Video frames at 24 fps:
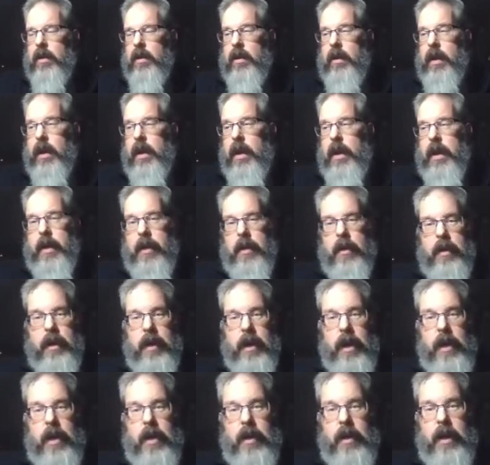Okay, and
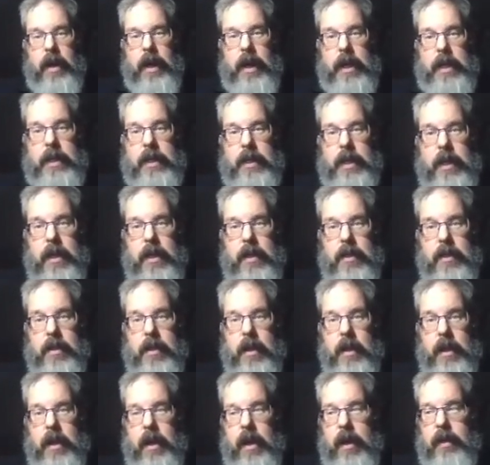again, like I said, it's
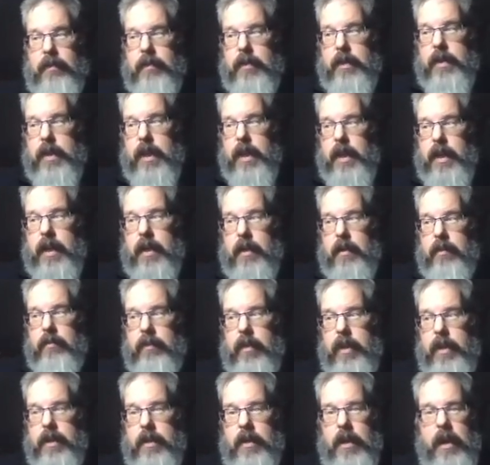going to have to take an
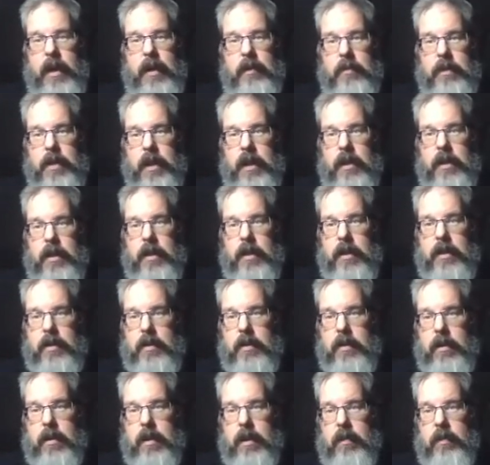event object as
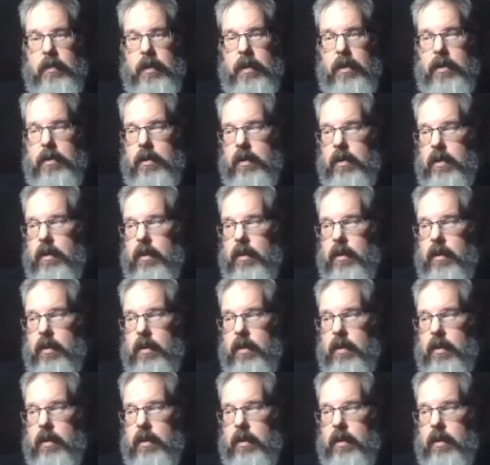an argument.